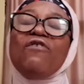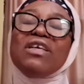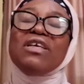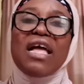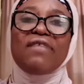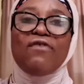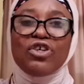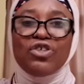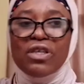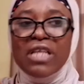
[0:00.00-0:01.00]
oversight
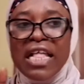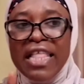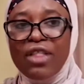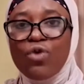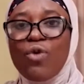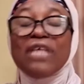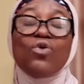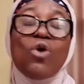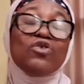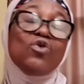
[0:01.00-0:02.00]
control, they are the ones
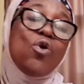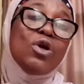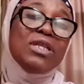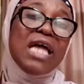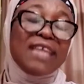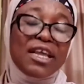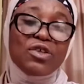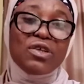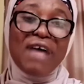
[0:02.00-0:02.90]
who also hold executive